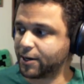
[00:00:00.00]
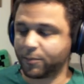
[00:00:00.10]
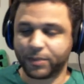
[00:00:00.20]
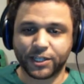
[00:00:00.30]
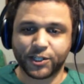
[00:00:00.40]
Oh,
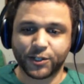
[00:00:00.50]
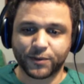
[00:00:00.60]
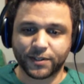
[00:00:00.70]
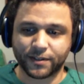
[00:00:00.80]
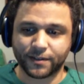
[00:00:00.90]

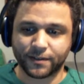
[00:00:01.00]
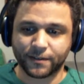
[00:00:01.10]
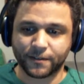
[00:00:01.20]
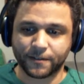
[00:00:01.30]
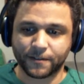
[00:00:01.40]
Pikachu's.
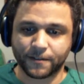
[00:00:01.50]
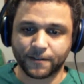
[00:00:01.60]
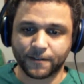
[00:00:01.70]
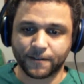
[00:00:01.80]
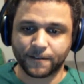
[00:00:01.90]

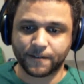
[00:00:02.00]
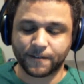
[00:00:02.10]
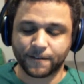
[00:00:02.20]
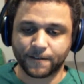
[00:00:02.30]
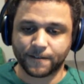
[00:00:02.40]
Yeah,
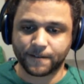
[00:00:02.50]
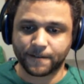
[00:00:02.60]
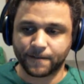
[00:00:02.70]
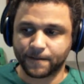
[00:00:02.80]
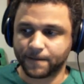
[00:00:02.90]
they're all
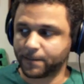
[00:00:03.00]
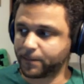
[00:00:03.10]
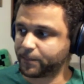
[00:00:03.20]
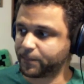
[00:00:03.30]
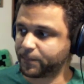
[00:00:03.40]
electric
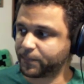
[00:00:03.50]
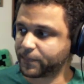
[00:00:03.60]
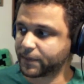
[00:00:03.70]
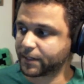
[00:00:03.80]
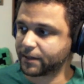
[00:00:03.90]
type,
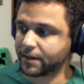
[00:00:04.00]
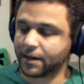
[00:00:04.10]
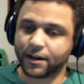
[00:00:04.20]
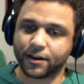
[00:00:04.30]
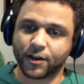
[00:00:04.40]
so.
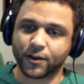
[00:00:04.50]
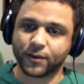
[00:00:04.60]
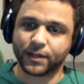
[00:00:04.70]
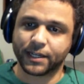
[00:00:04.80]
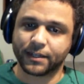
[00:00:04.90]

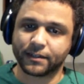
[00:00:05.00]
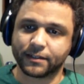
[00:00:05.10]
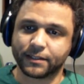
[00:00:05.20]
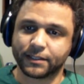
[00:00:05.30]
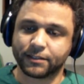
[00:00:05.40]
Oh yeah.
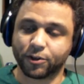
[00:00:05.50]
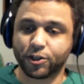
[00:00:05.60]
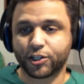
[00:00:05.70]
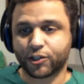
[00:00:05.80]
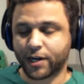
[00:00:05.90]
Well, you
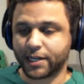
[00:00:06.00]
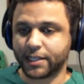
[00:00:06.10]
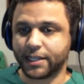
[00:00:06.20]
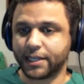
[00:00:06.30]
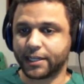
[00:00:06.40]
could train
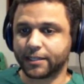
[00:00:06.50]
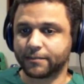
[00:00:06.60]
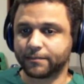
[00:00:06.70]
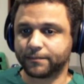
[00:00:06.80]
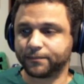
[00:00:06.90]
in the
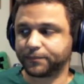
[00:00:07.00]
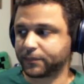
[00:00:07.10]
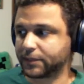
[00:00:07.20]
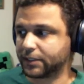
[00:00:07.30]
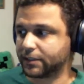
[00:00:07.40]
um.
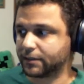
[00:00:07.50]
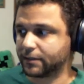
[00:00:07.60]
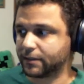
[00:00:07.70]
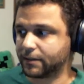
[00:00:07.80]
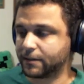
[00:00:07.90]

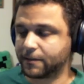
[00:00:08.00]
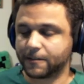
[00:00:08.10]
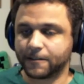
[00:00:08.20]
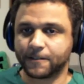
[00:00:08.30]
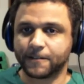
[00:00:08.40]
I could
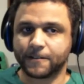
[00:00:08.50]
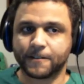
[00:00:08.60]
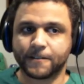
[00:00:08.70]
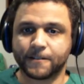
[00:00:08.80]
train Ursaring